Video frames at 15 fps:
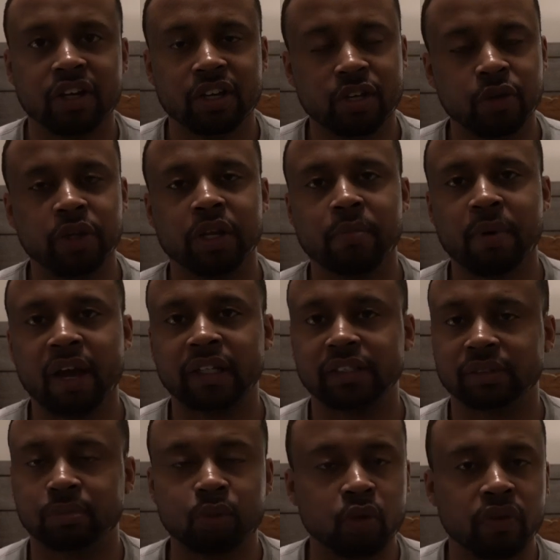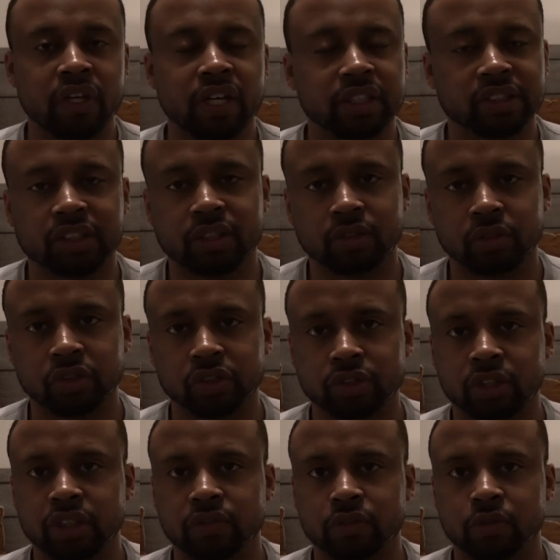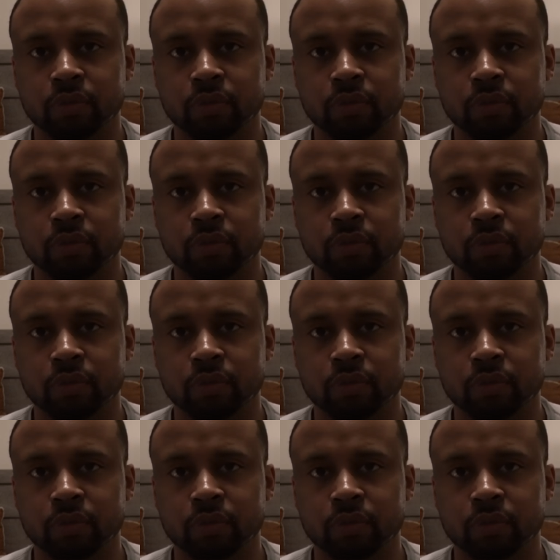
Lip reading: you can imagine moving in general is stressful,